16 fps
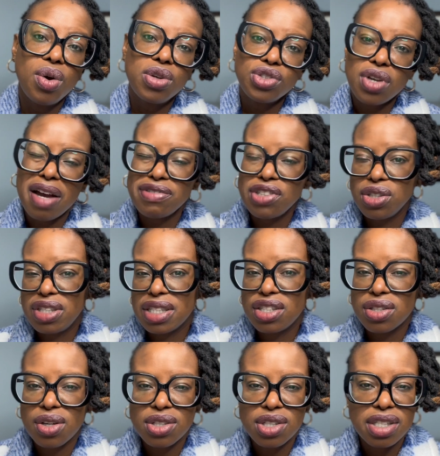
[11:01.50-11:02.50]
also have to
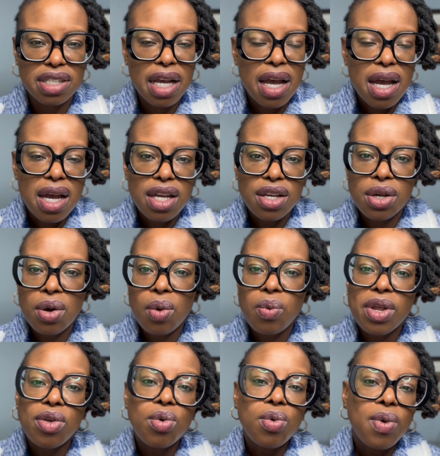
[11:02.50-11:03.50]
discuss,
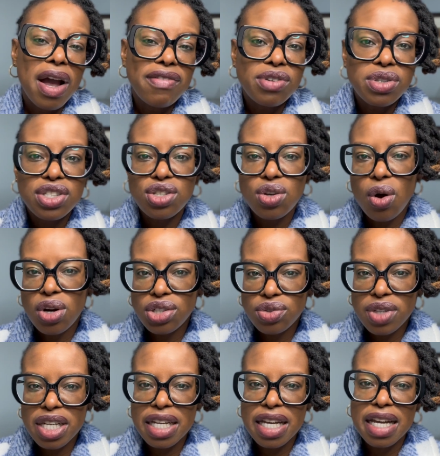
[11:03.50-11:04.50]
with whoever is
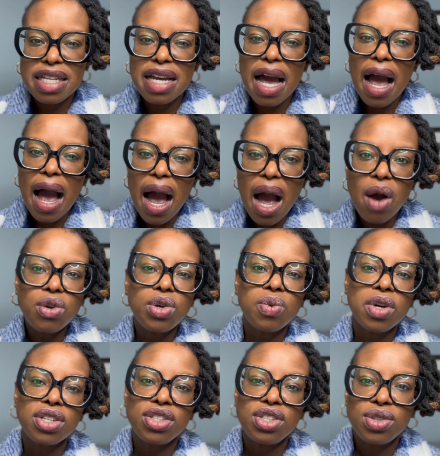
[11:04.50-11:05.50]
ordering it, how you
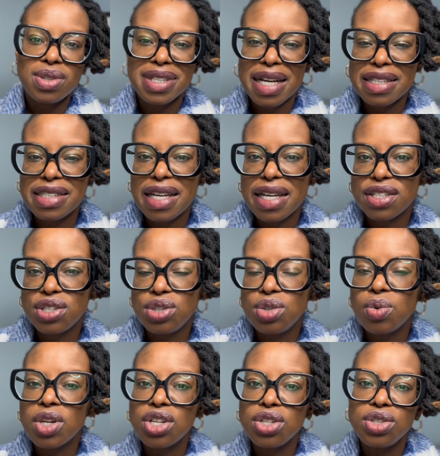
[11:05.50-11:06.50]
want to use that test. Do
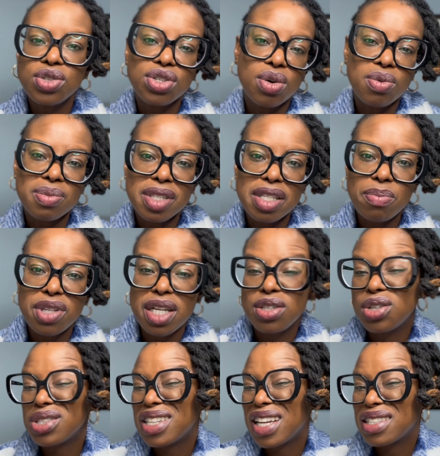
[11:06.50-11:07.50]
you want to use the home sleep
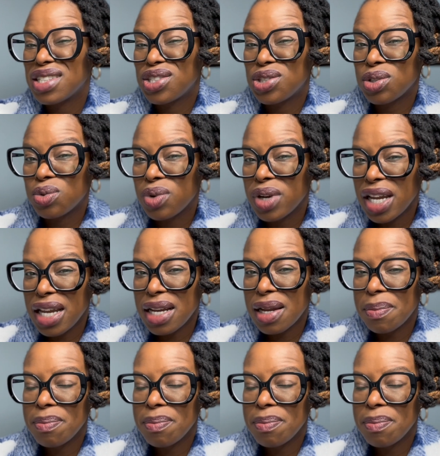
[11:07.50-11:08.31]
test just as a screen?